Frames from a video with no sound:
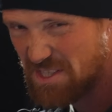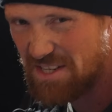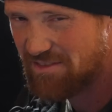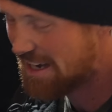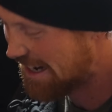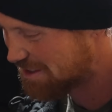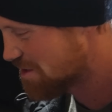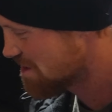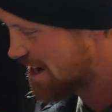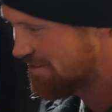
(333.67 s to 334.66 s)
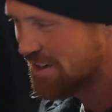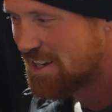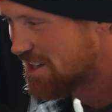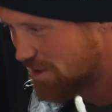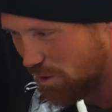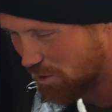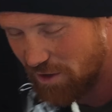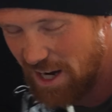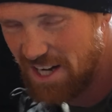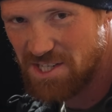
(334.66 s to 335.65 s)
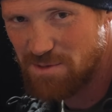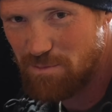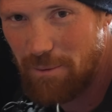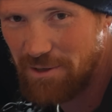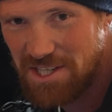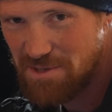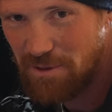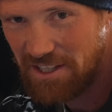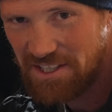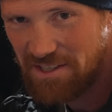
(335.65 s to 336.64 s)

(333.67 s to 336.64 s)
CV axles off, the whole garage is probably gonna smell like